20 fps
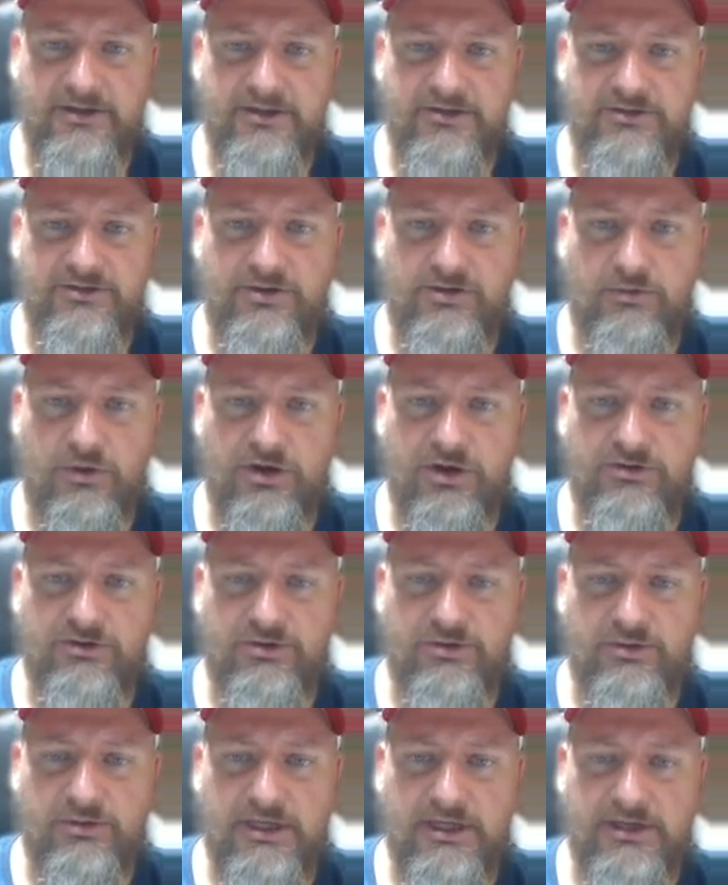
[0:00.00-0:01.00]
And so we're
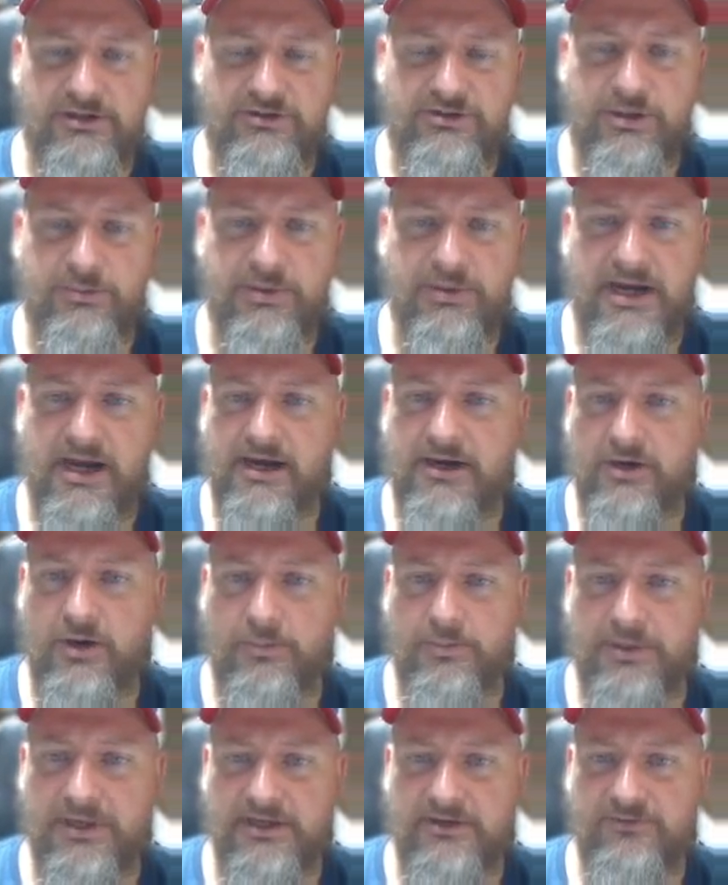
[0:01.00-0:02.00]
using
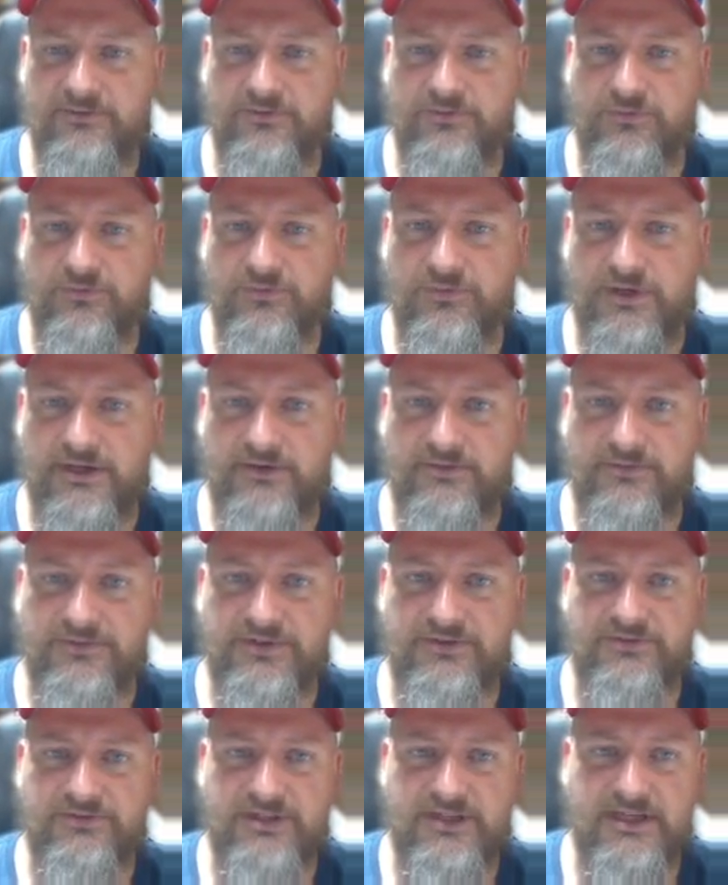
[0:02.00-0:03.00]
GPIO pin
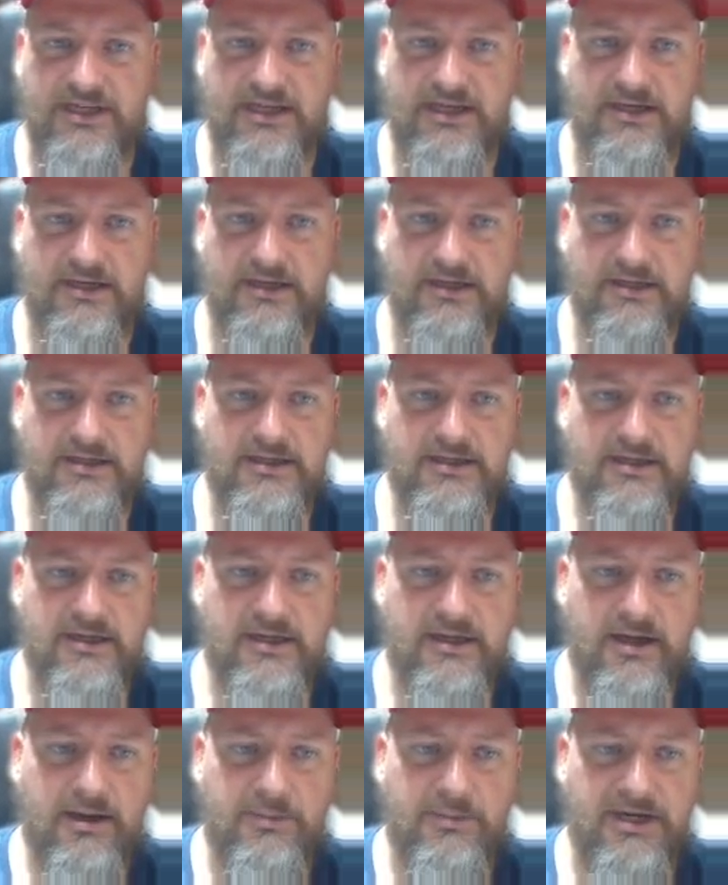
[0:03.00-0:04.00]
15
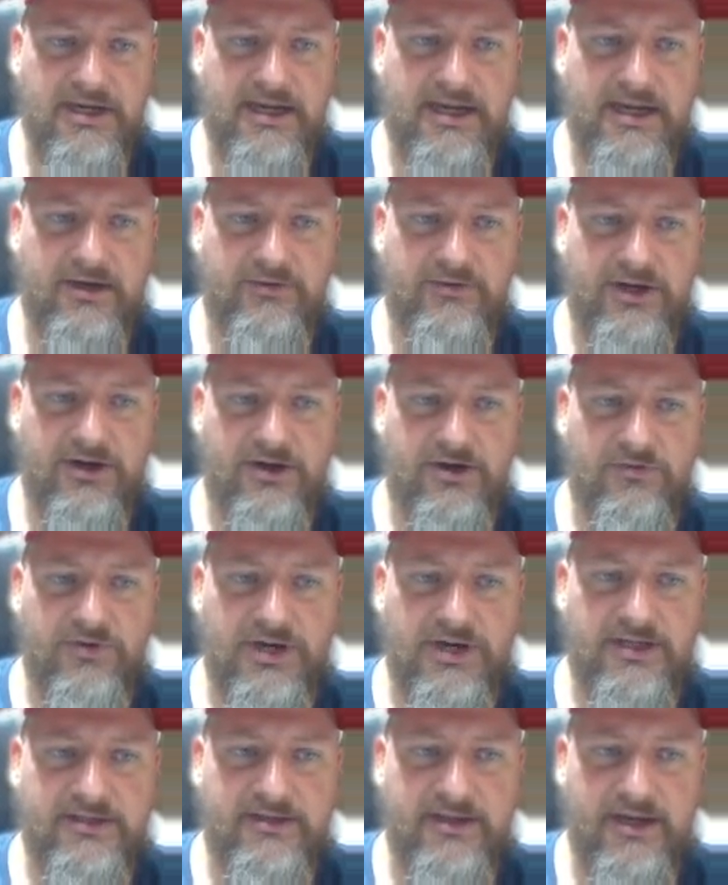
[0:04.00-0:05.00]
coming down over here for
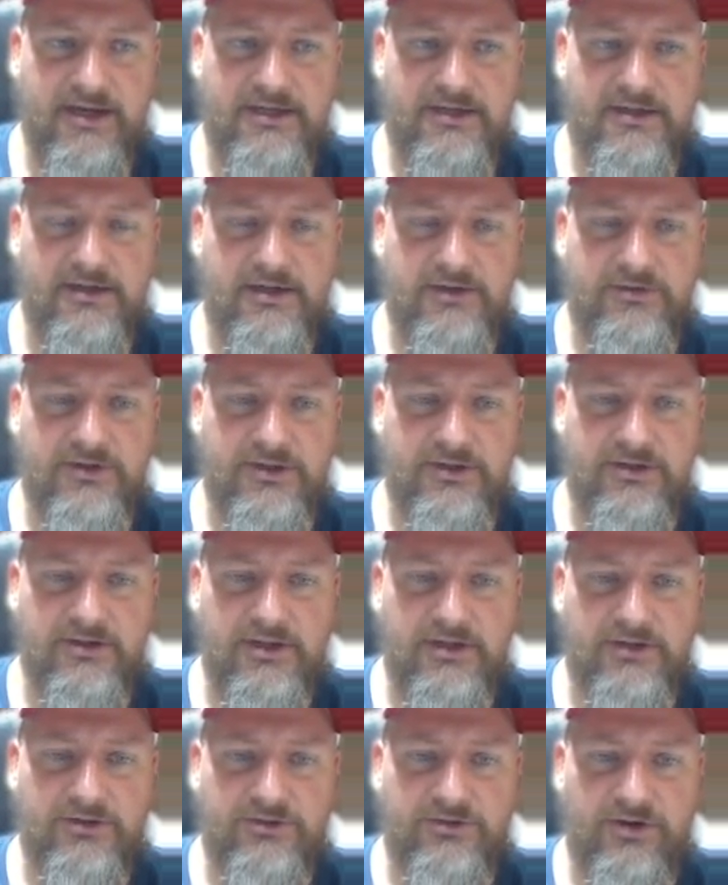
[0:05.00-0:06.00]
the data of
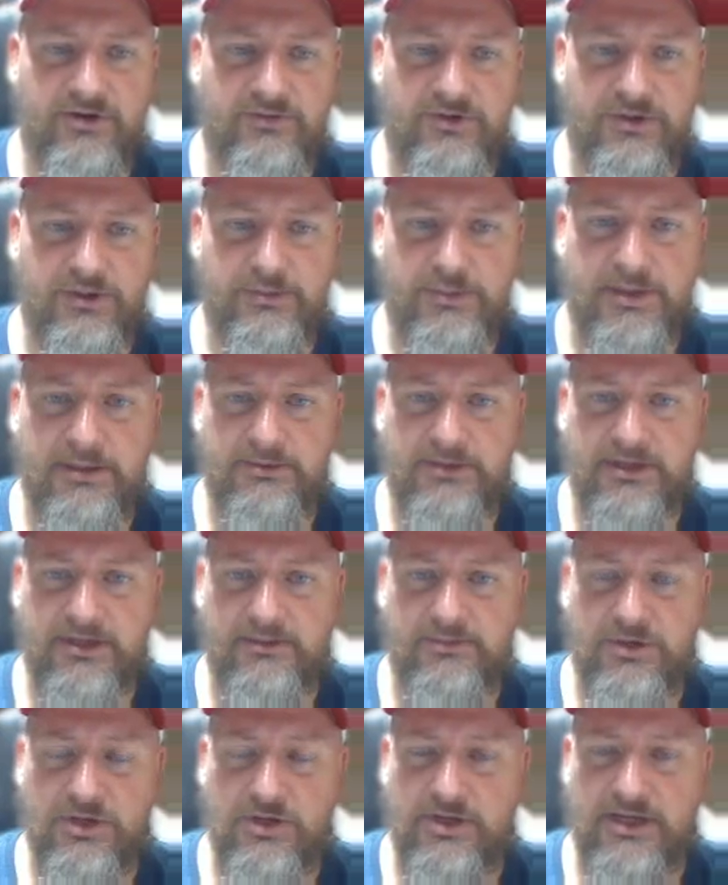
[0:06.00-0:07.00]
the servo to be able to
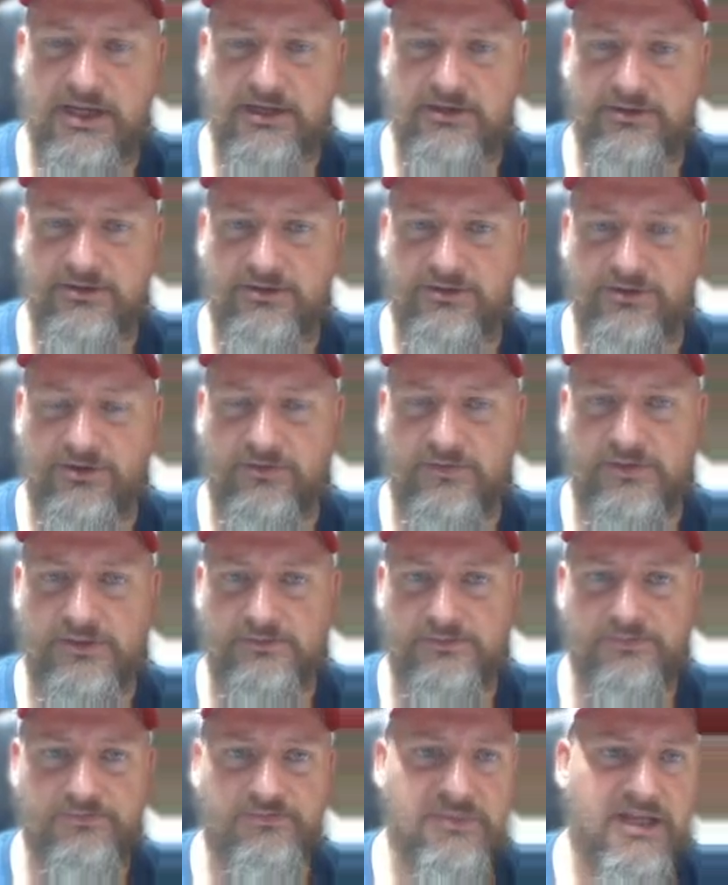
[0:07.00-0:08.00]
communicate to the servo.